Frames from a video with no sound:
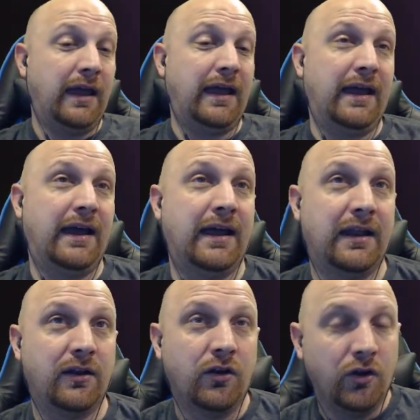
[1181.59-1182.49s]

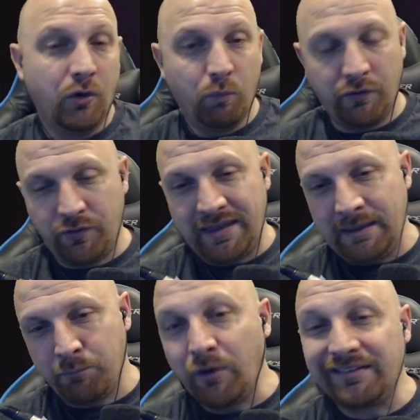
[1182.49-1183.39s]
And with the
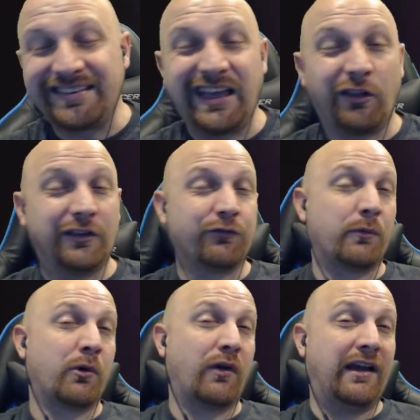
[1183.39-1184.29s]
hit point scaling
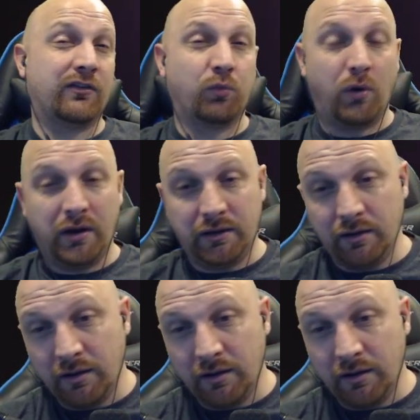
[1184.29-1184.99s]
from her S1,